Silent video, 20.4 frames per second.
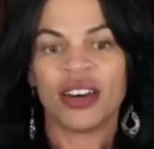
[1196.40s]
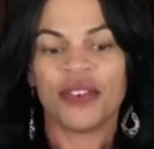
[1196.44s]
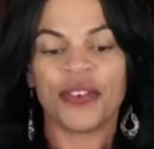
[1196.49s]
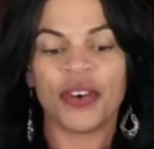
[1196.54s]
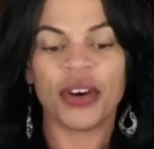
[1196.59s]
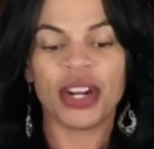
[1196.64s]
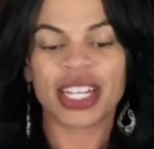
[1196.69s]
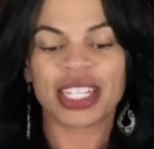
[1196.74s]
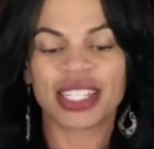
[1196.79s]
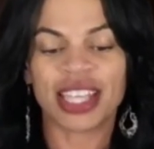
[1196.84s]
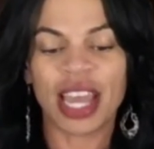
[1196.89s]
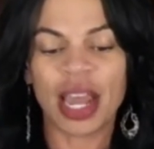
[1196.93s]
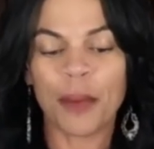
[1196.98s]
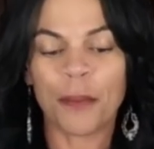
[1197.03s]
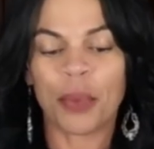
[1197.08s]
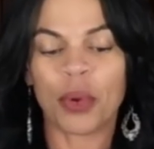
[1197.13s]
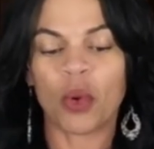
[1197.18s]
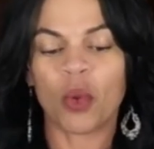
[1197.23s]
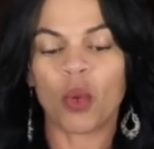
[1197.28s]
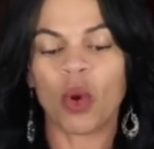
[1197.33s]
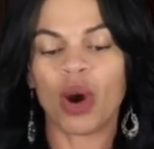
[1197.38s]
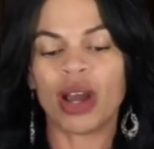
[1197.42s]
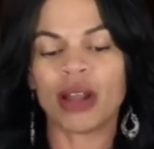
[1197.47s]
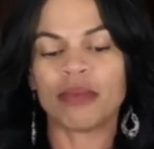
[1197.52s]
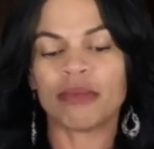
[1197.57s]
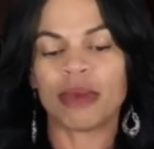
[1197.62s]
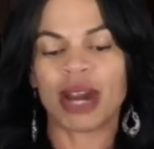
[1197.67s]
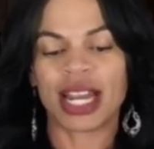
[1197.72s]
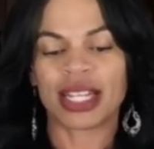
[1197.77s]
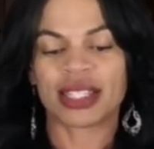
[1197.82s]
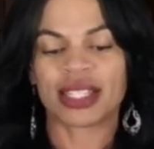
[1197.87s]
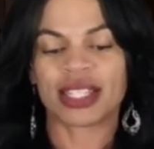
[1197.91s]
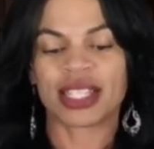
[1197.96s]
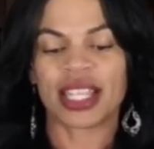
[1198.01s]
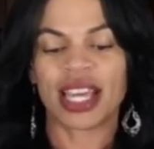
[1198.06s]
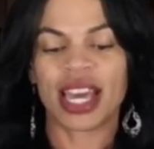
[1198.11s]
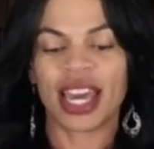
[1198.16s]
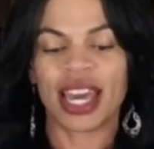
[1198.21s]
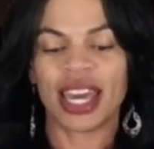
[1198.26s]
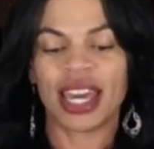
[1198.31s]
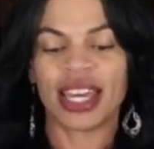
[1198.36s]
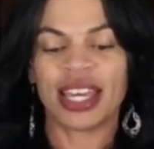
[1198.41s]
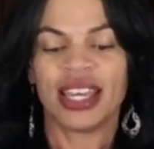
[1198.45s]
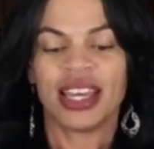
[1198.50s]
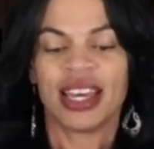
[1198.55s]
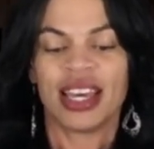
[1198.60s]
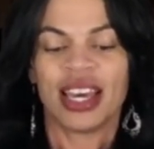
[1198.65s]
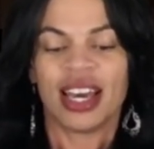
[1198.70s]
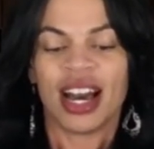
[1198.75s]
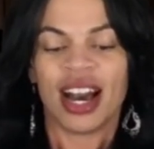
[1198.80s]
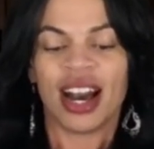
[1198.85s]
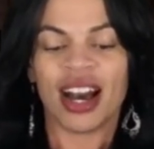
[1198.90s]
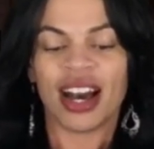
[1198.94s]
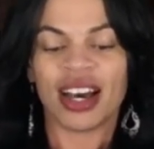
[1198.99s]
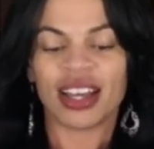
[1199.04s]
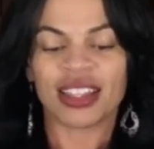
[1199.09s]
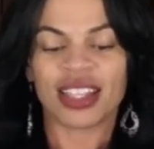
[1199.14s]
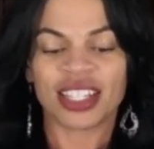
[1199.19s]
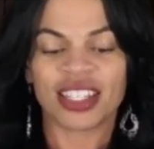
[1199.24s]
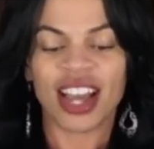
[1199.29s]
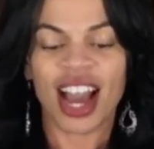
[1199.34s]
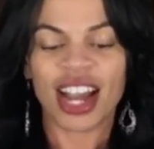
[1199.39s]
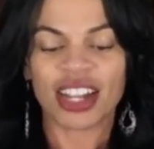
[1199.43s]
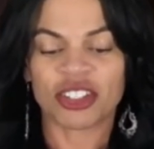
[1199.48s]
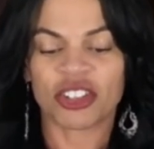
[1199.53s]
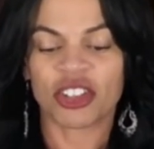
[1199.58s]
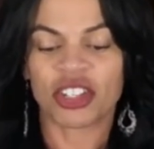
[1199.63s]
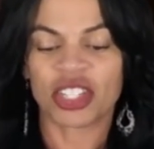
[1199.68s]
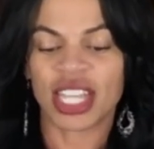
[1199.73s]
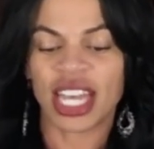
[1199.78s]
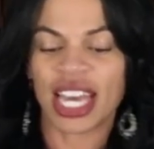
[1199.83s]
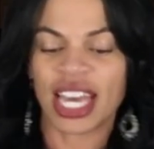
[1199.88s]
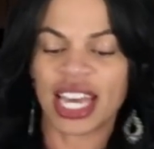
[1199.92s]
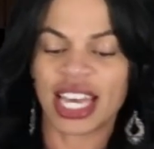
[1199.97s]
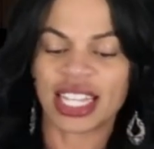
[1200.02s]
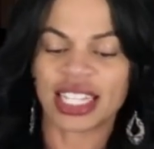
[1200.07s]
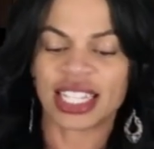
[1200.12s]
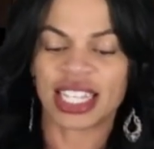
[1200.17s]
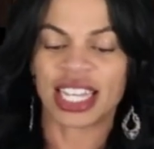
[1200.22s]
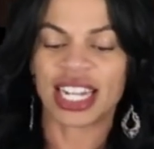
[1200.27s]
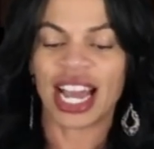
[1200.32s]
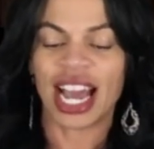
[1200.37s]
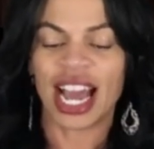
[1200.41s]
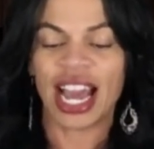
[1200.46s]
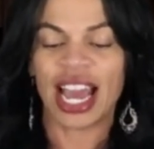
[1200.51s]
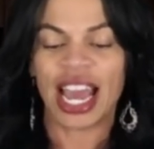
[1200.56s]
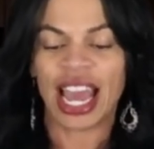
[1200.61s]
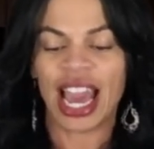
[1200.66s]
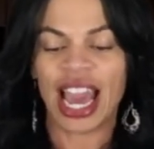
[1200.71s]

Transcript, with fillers: For example, one might say, uh, the doctor says that I